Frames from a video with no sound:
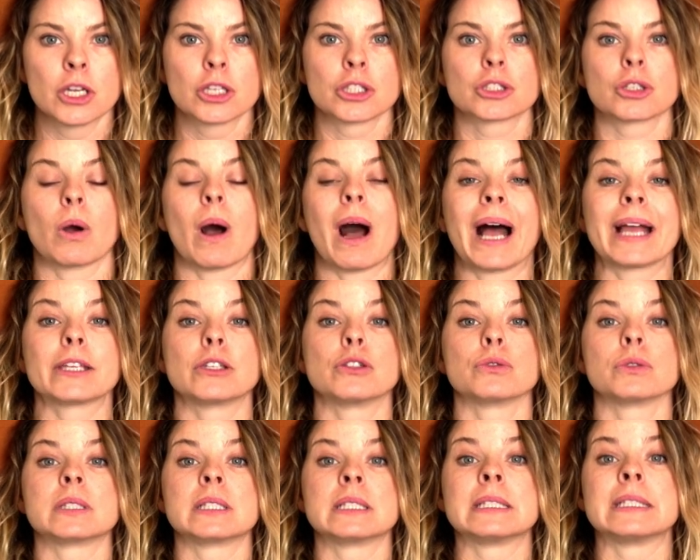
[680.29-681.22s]
So I
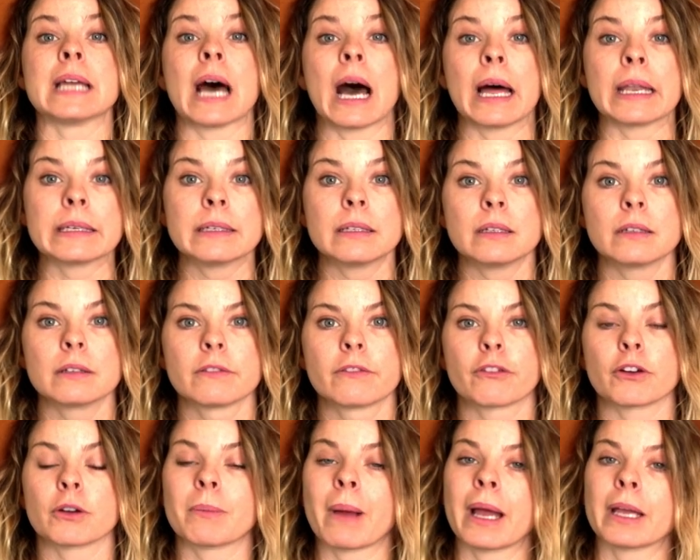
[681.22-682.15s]
use done
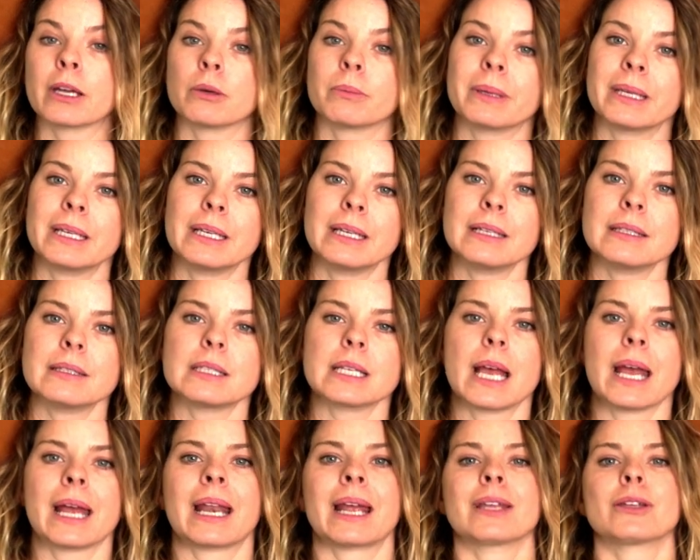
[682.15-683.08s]
for my obedience,
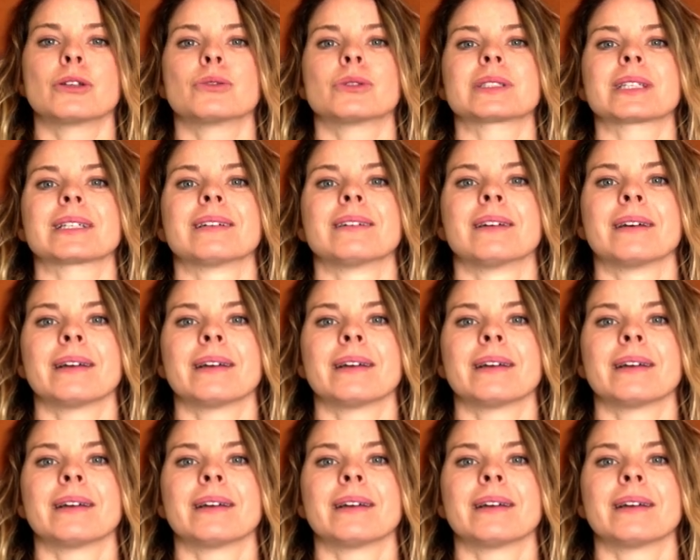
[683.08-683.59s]
and I use